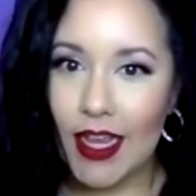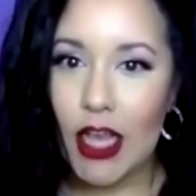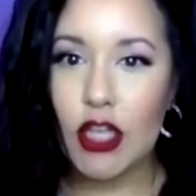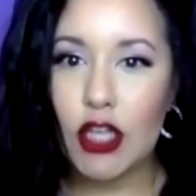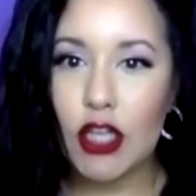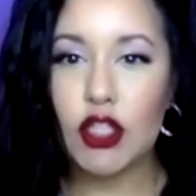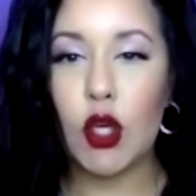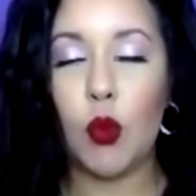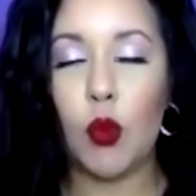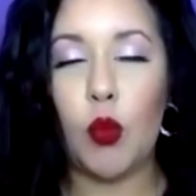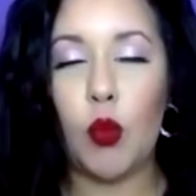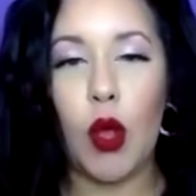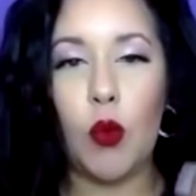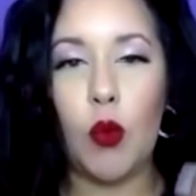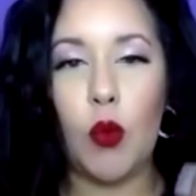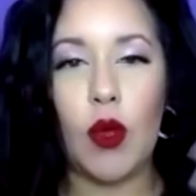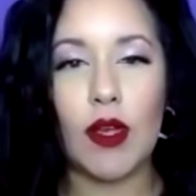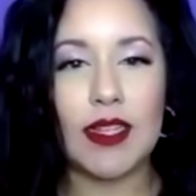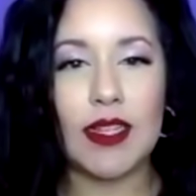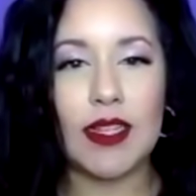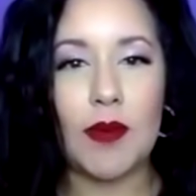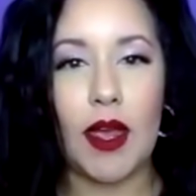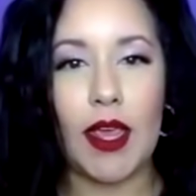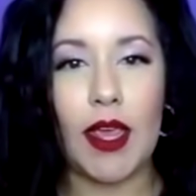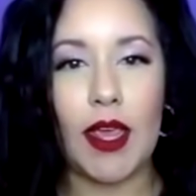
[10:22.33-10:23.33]
So what was it
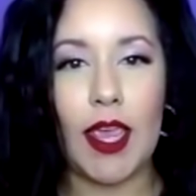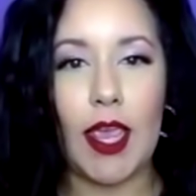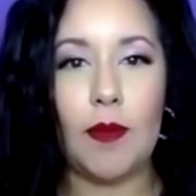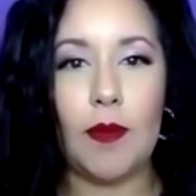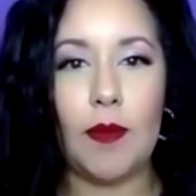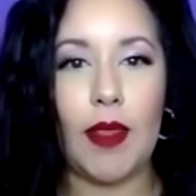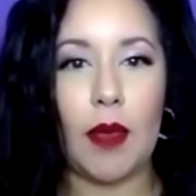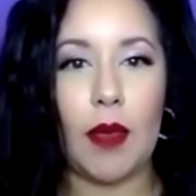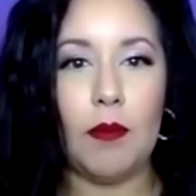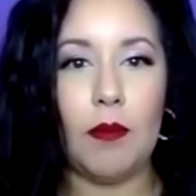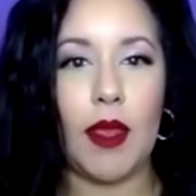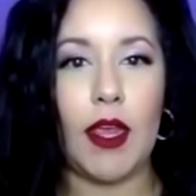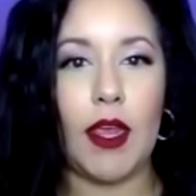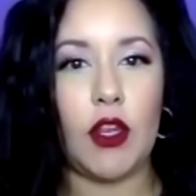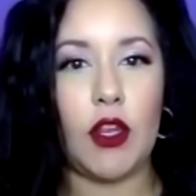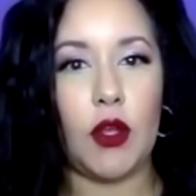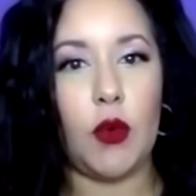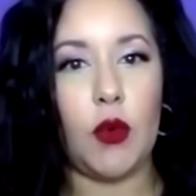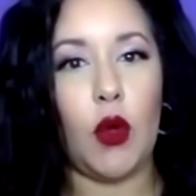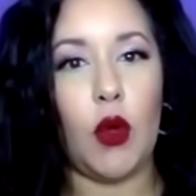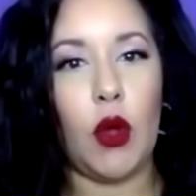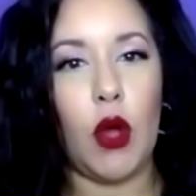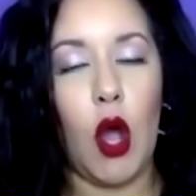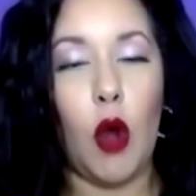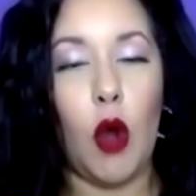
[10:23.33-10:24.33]
about him that made you
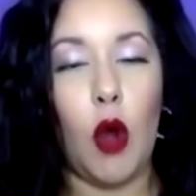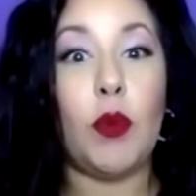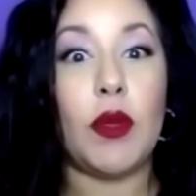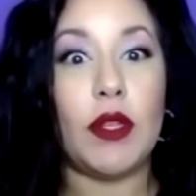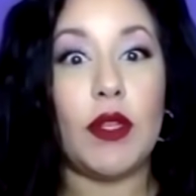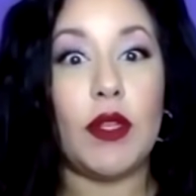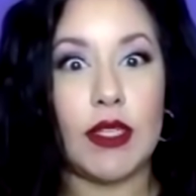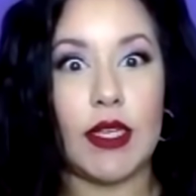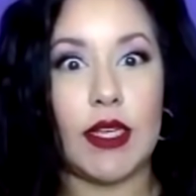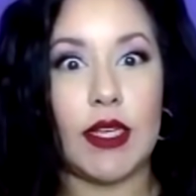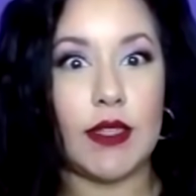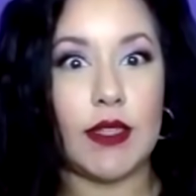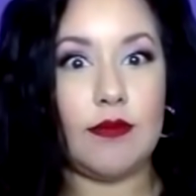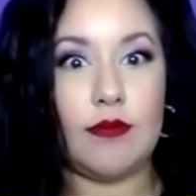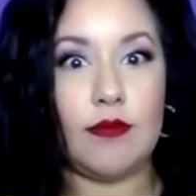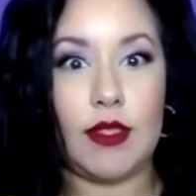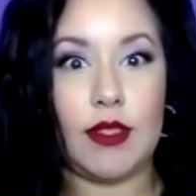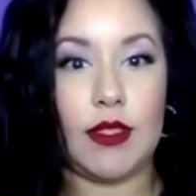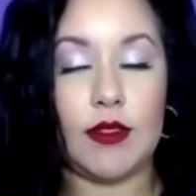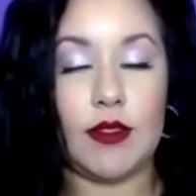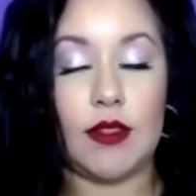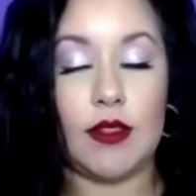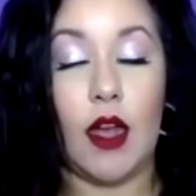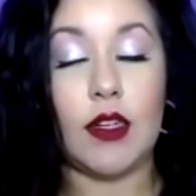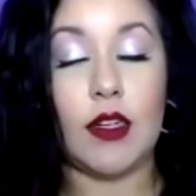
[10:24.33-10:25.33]
open to
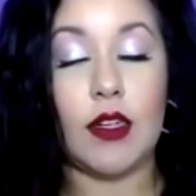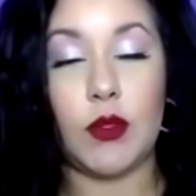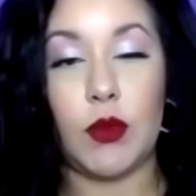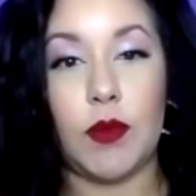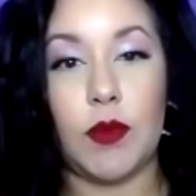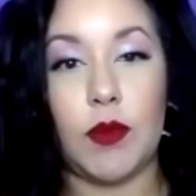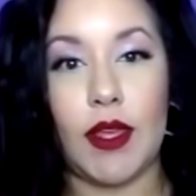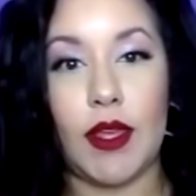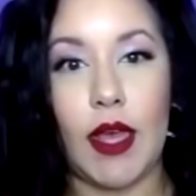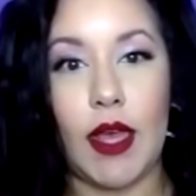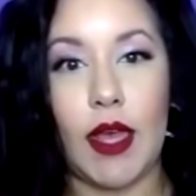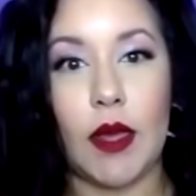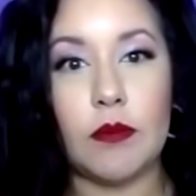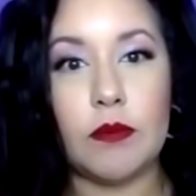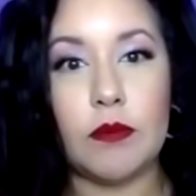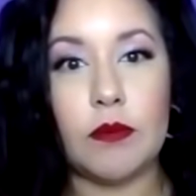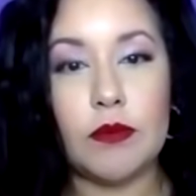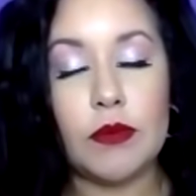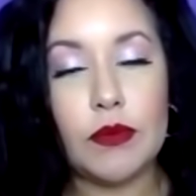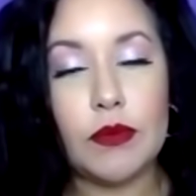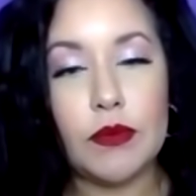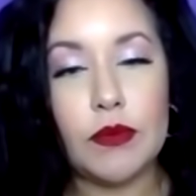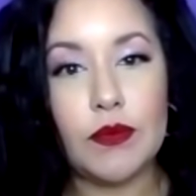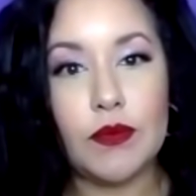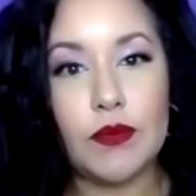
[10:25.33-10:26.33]
talk to him like
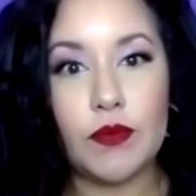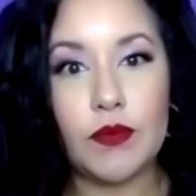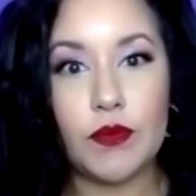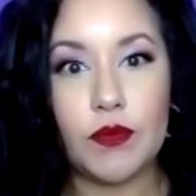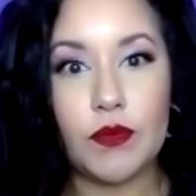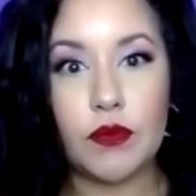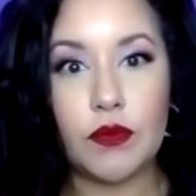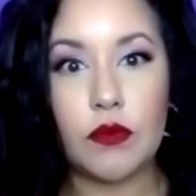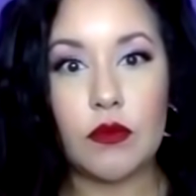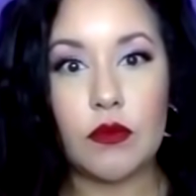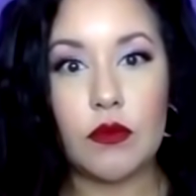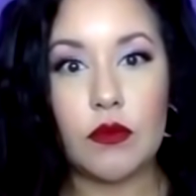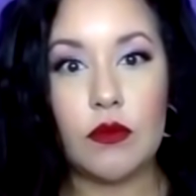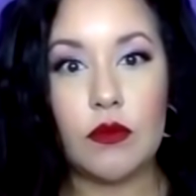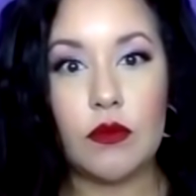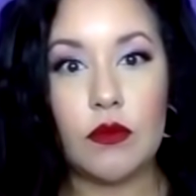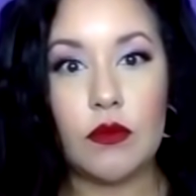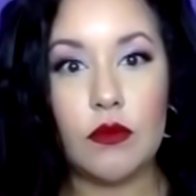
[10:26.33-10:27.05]
that?